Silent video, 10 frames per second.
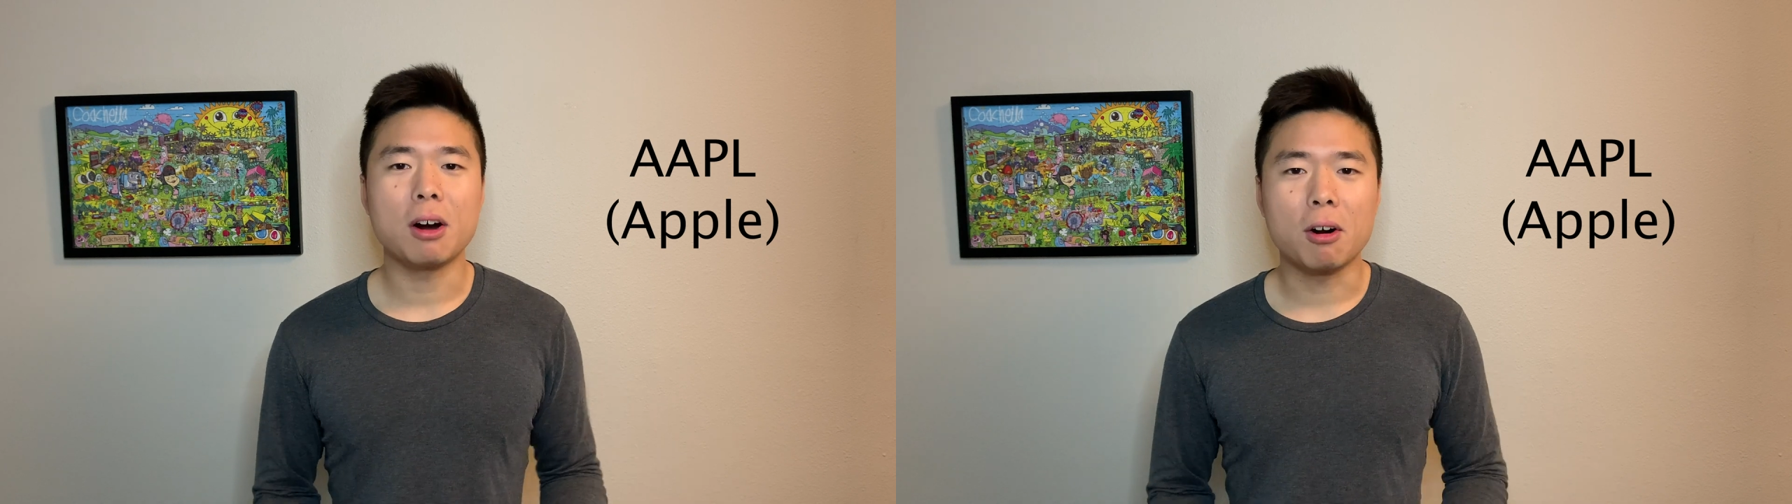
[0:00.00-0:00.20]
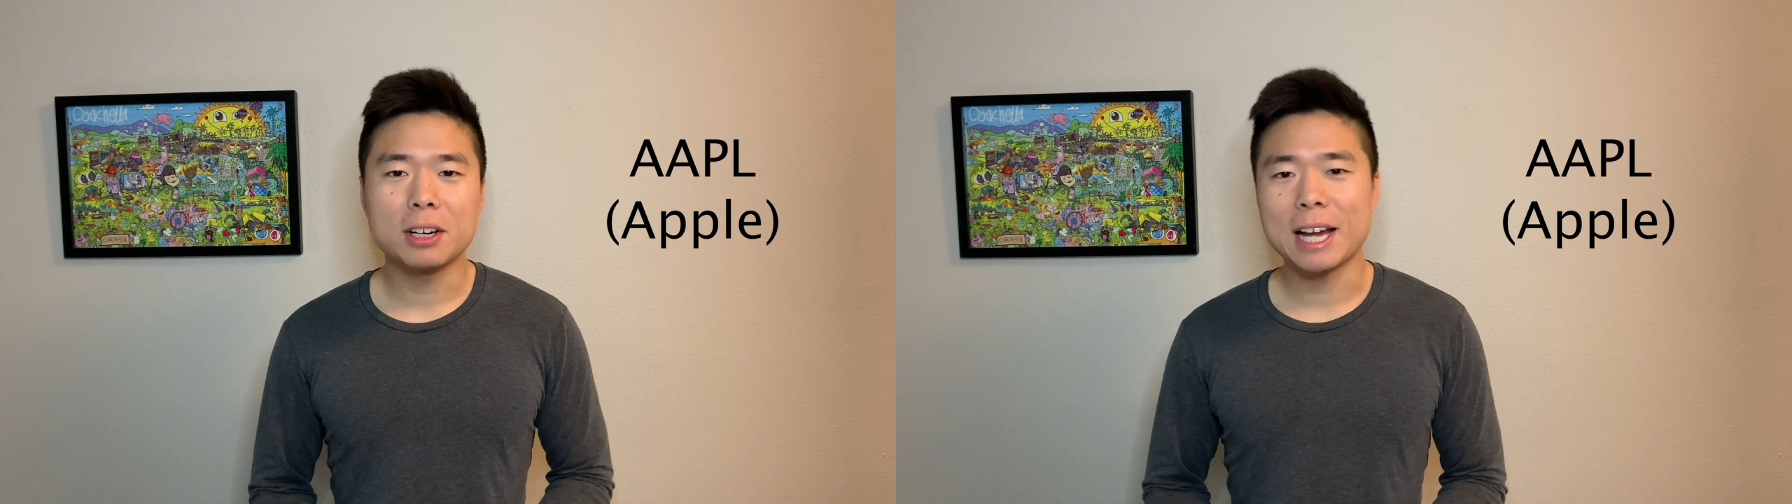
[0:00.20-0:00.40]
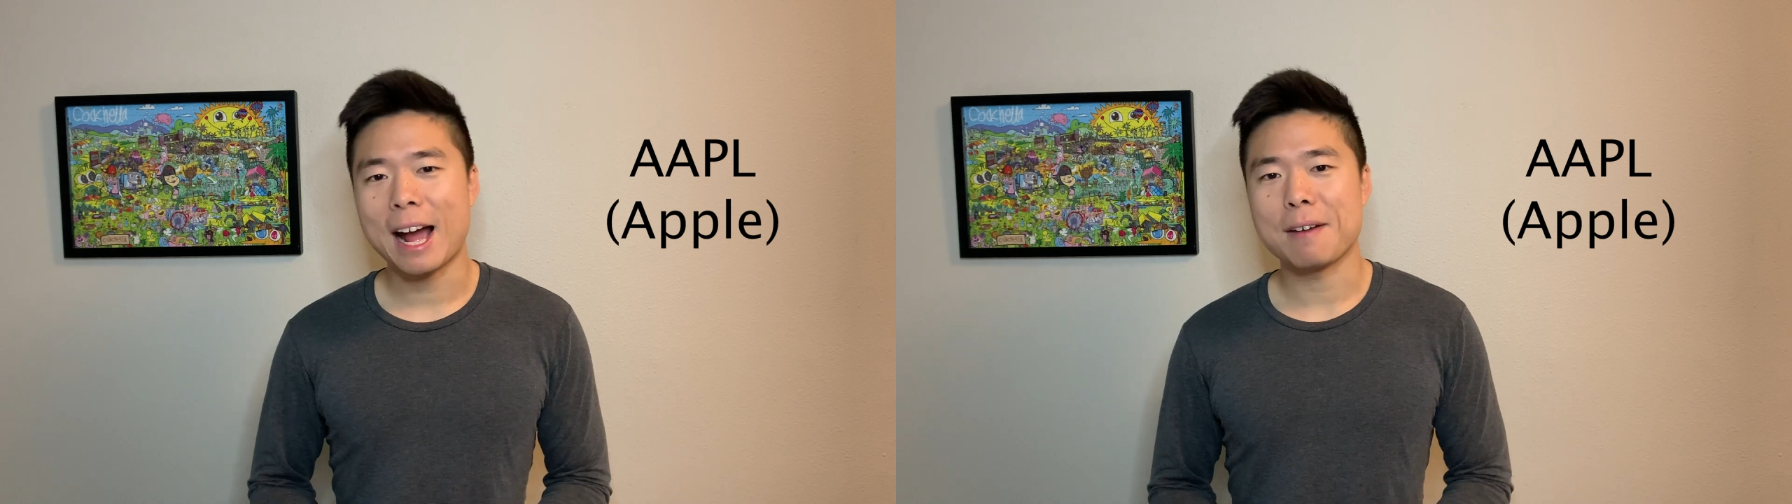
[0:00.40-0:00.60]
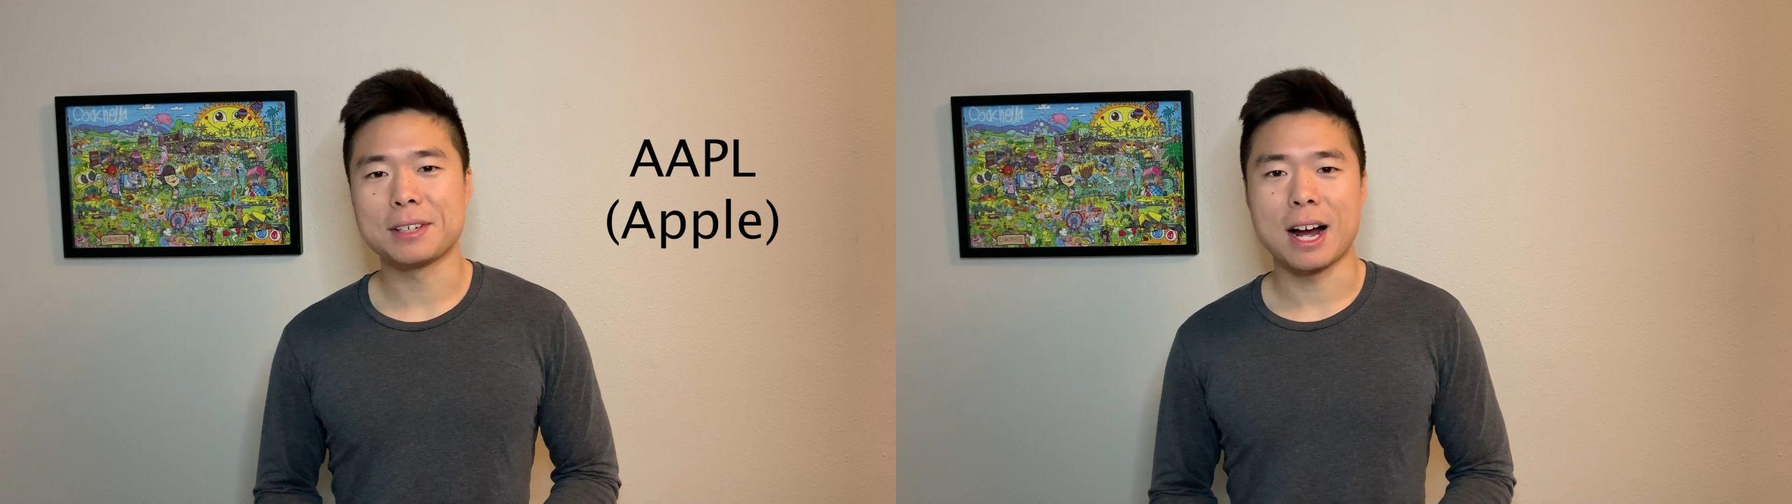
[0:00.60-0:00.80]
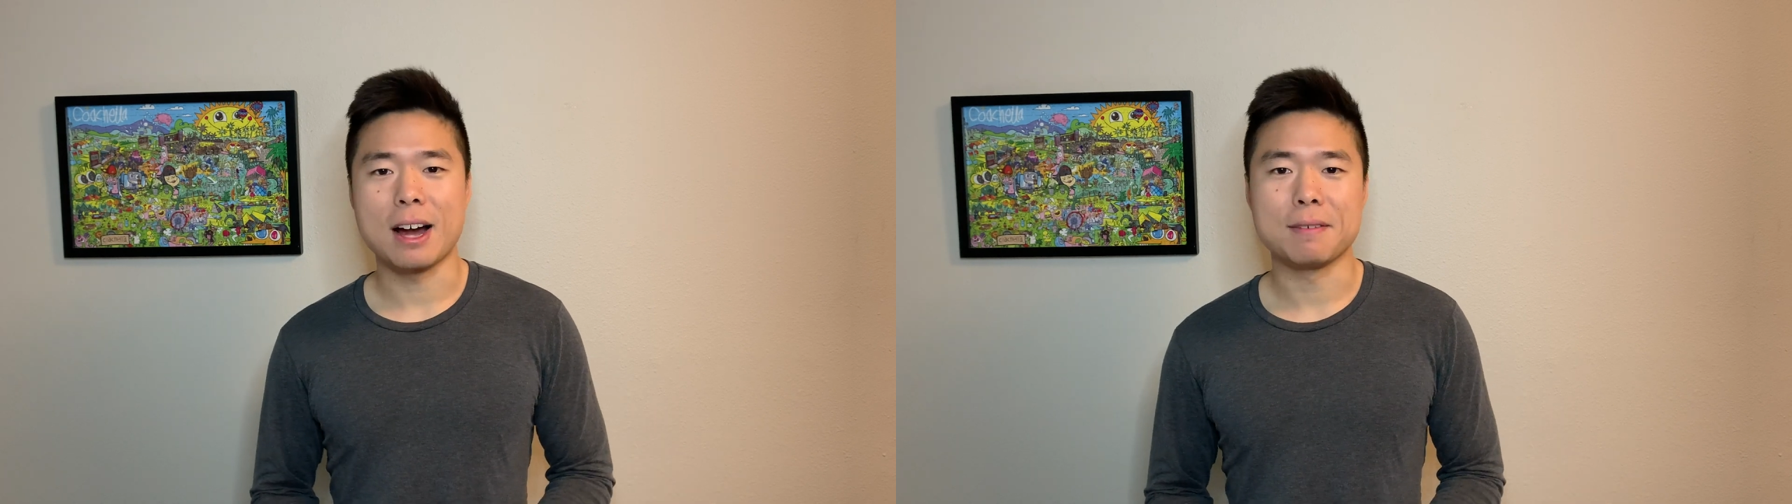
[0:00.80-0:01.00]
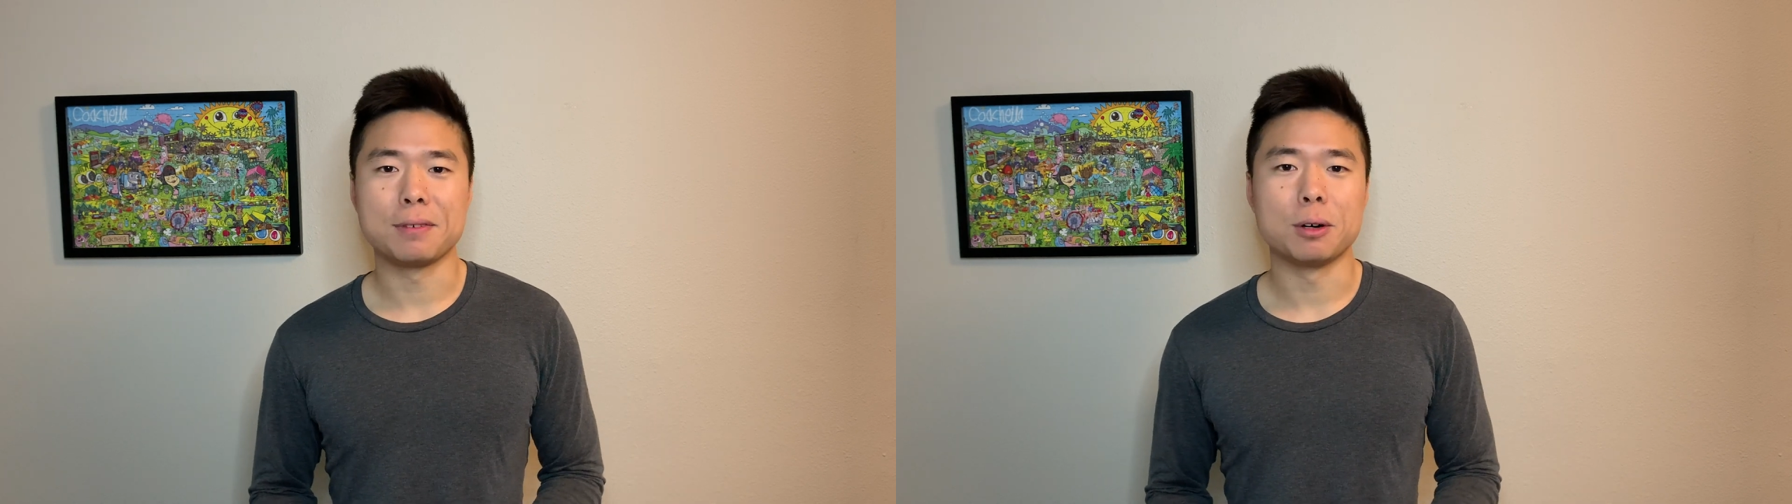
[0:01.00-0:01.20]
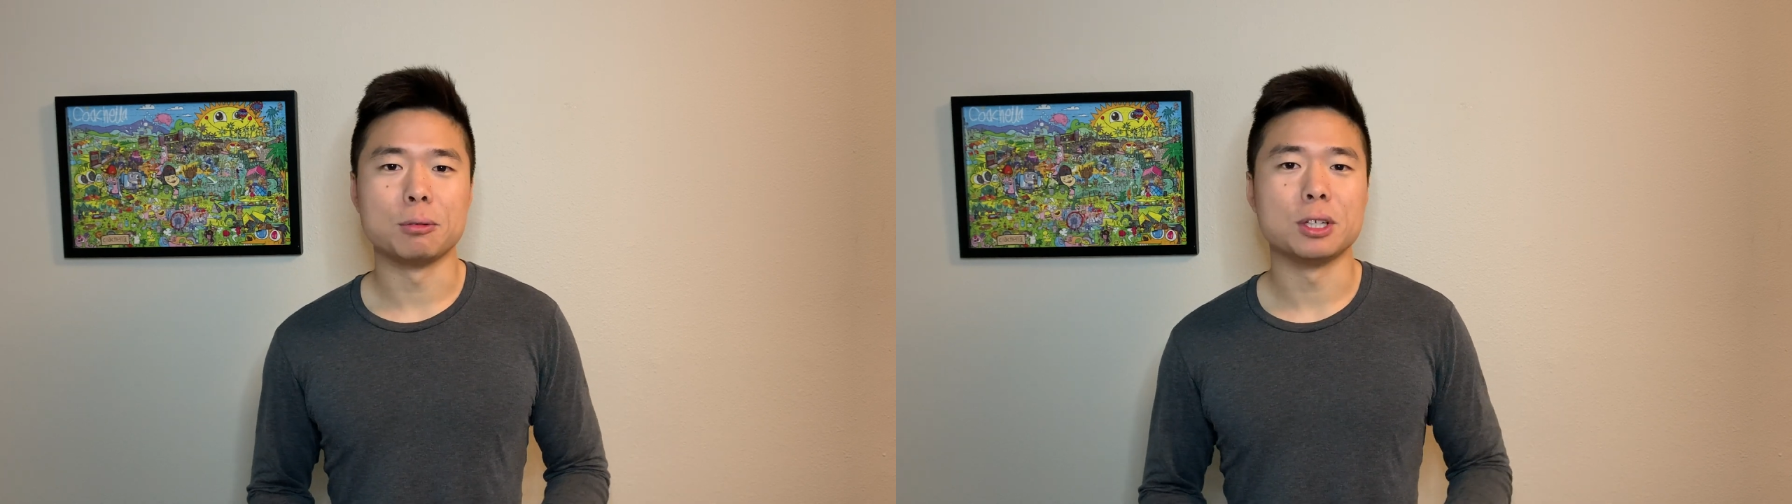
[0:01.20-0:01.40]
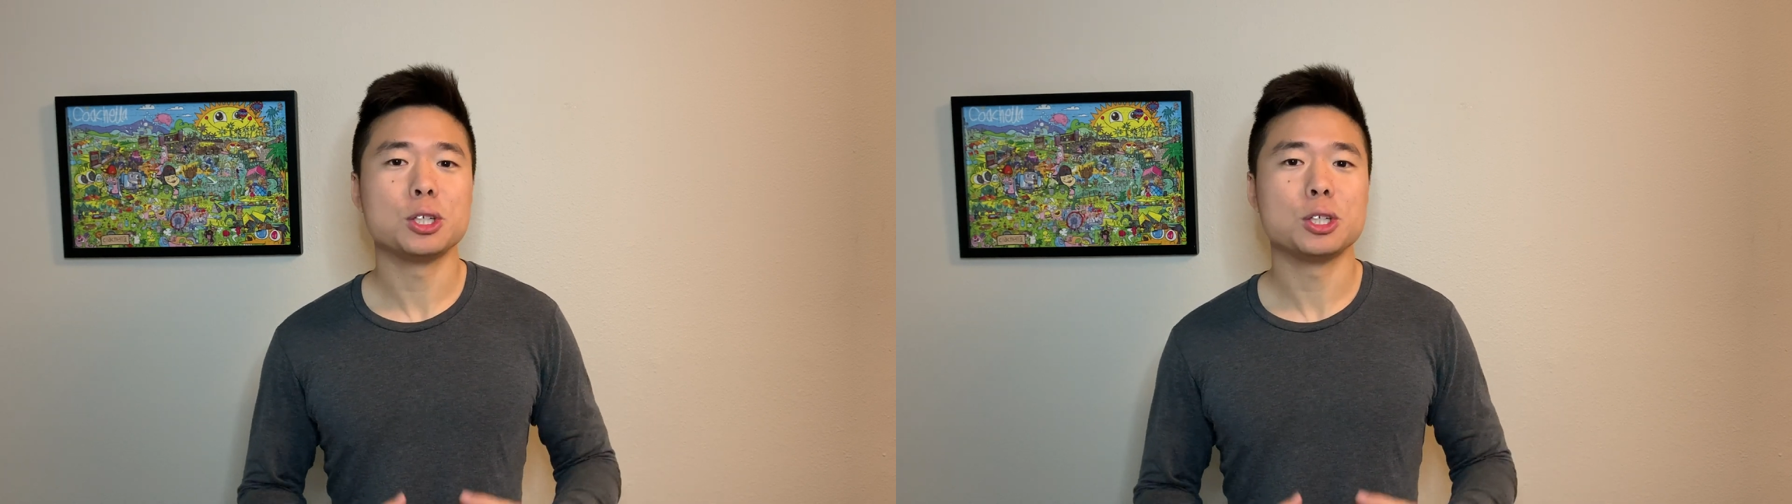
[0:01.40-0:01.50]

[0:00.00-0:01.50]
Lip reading: already have an iPhone.